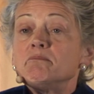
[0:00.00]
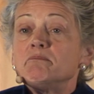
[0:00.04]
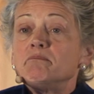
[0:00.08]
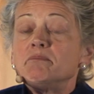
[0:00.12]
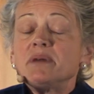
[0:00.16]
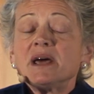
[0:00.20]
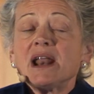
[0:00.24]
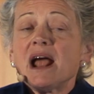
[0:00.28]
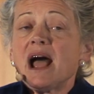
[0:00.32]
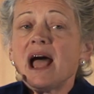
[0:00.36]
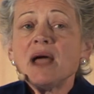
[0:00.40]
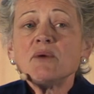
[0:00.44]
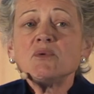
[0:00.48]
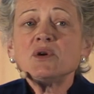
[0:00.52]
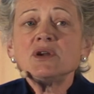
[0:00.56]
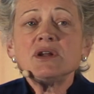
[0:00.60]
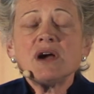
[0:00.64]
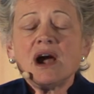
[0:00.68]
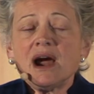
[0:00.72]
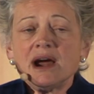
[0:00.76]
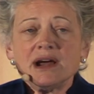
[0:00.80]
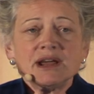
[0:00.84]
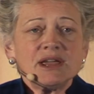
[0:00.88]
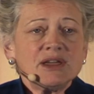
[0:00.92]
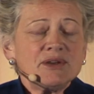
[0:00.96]
But I would
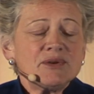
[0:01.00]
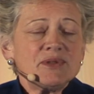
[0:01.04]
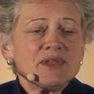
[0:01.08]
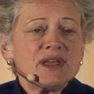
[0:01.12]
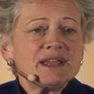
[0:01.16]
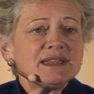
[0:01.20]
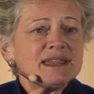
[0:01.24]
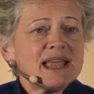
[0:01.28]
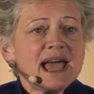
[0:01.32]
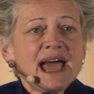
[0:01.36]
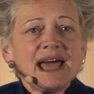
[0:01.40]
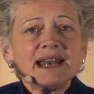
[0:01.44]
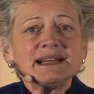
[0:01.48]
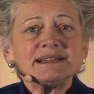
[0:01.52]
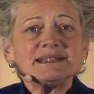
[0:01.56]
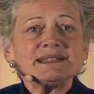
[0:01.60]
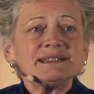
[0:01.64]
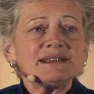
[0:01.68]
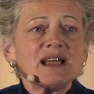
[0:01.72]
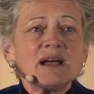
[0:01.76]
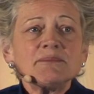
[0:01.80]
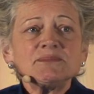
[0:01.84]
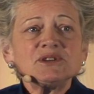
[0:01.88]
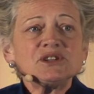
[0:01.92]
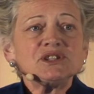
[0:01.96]
argue that that
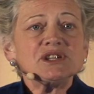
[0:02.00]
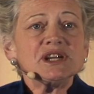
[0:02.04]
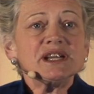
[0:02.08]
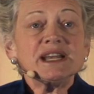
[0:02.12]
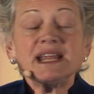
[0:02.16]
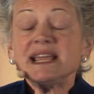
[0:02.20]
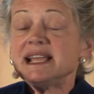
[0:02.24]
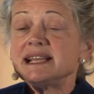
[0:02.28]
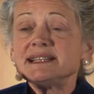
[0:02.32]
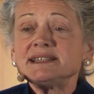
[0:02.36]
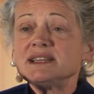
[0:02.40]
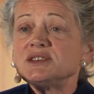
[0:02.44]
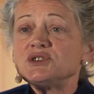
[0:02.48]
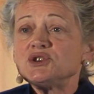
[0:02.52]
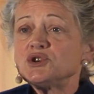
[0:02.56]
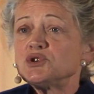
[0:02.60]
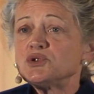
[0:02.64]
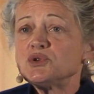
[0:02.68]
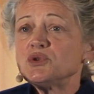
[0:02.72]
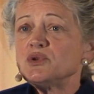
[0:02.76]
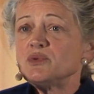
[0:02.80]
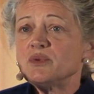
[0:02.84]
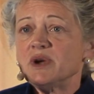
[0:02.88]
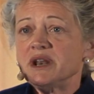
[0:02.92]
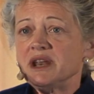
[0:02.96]
assumption isn't
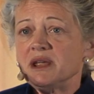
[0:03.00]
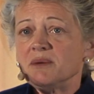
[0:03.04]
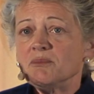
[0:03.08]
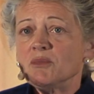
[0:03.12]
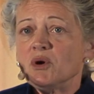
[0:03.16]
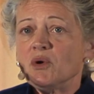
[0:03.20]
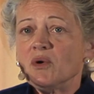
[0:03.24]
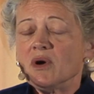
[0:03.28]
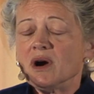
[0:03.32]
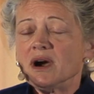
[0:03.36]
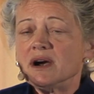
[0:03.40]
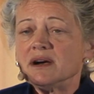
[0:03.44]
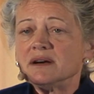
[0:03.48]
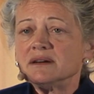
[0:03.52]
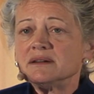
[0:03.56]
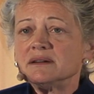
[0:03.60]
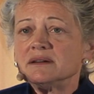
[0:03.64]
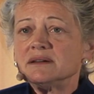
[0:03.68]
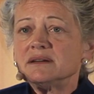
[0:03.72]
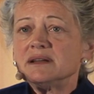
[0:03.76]
true anymore.